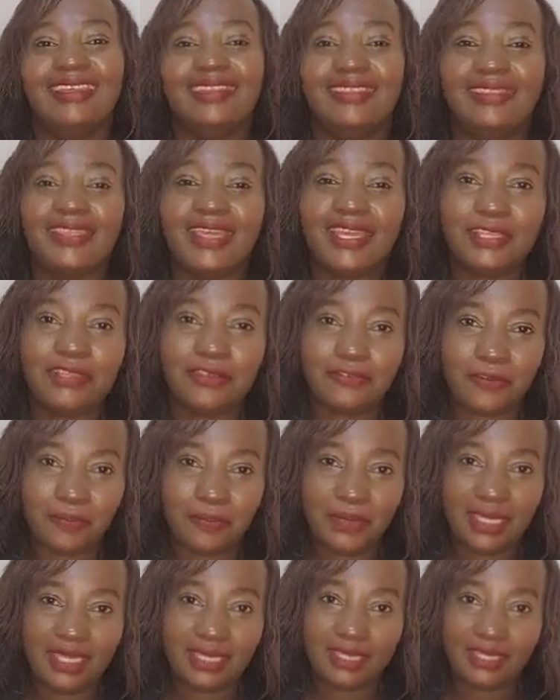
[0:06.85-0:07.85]
Thank you for
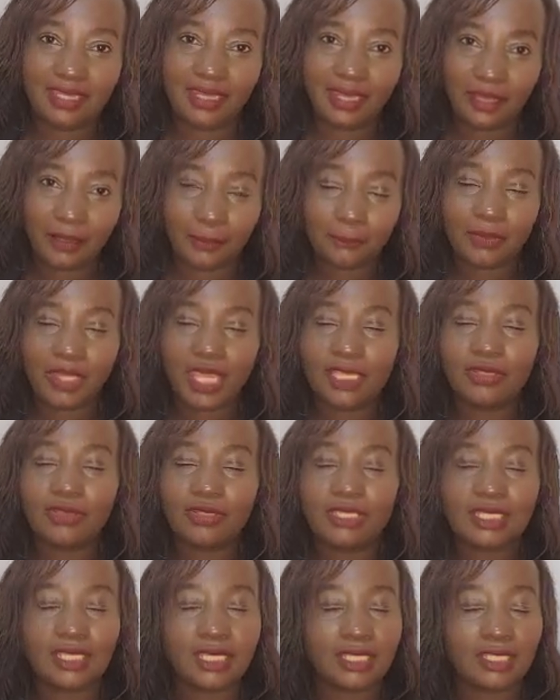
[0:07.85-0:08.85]
being here. I don't
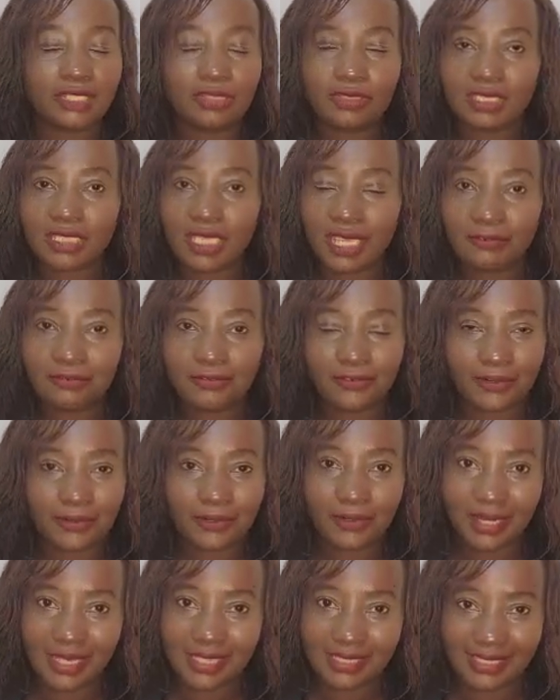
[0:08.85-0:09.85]
take your time for
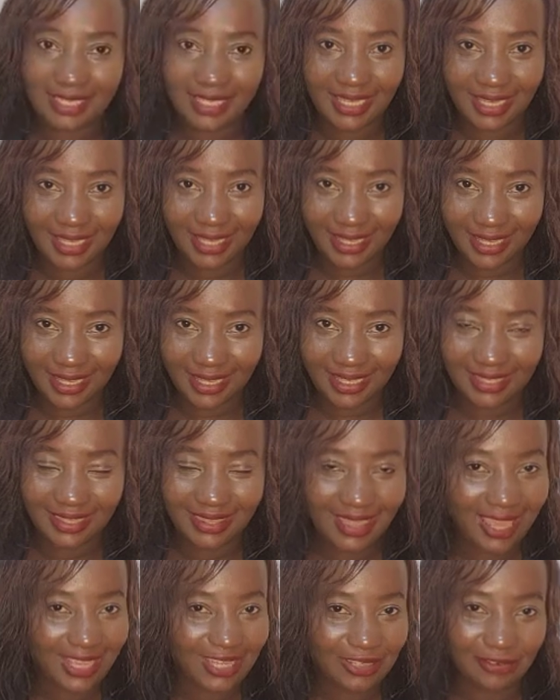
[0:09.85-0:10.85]
granted.
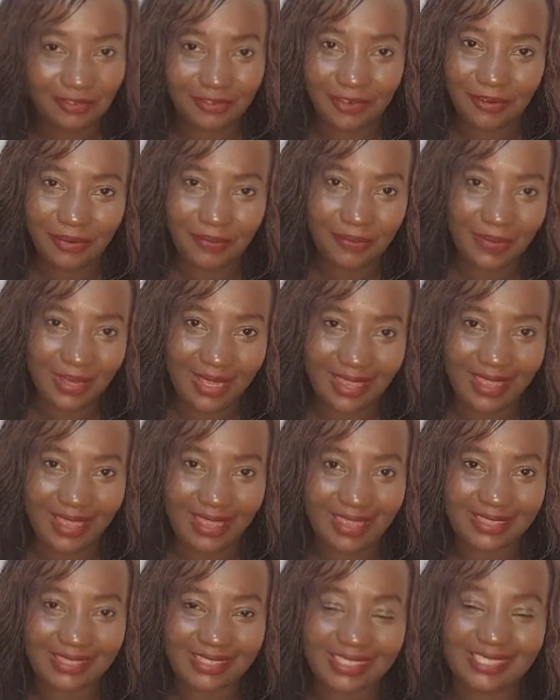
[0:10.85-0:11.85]
Thank you very
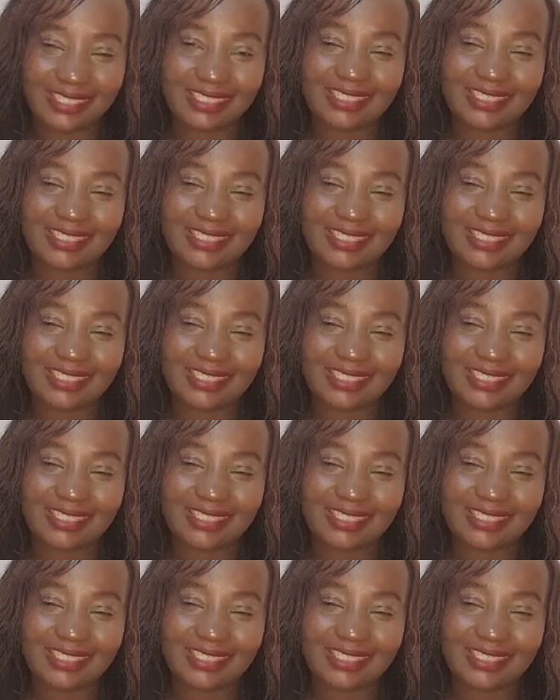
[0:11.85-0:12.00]
much.